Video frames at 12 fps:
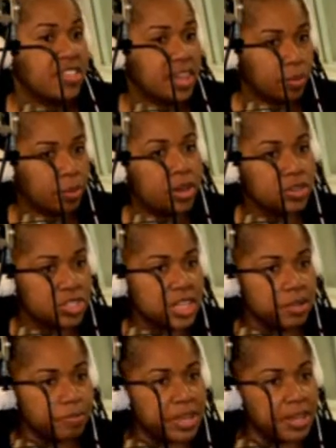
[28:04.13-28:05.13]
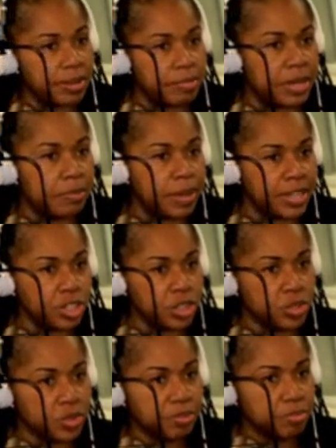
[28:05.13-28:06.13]
that we are seeing being committed by
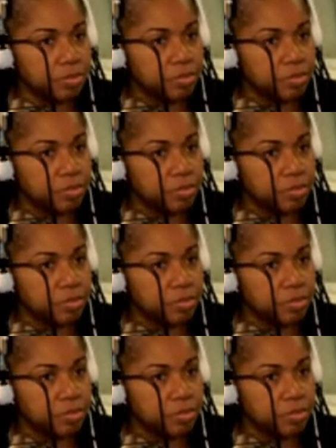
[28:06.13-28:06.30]
children.